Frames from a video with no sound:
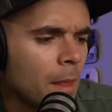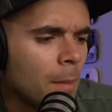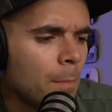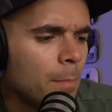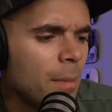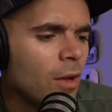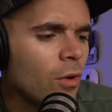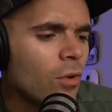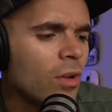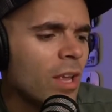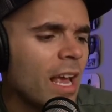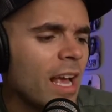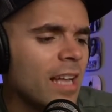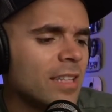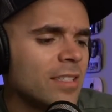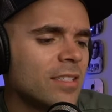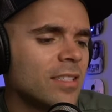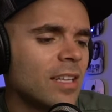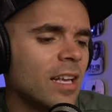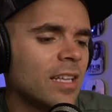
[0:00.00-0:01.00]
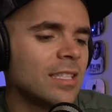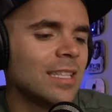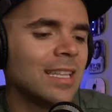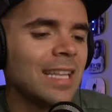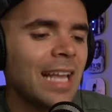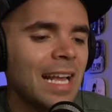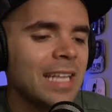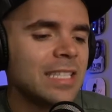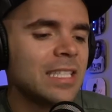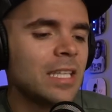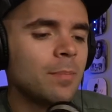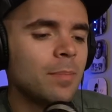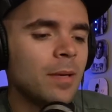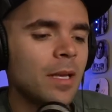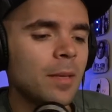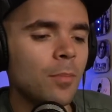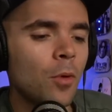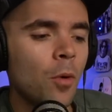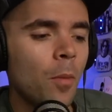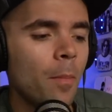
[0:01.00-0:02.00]
Bill Gates says lazy
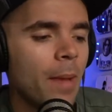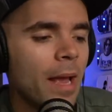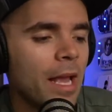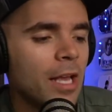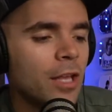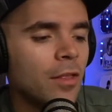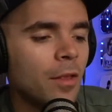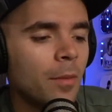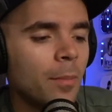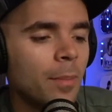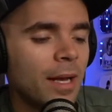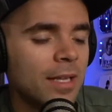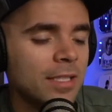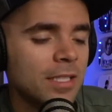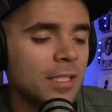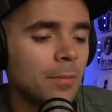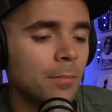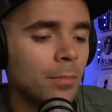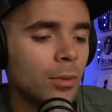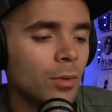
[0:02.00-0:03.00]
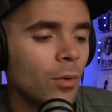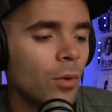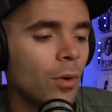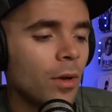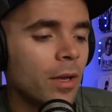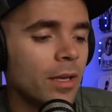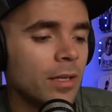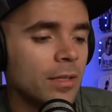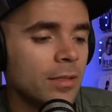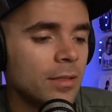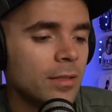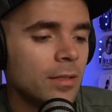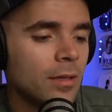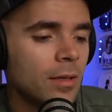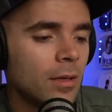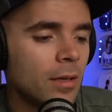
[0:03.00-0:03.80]
people make the best employees.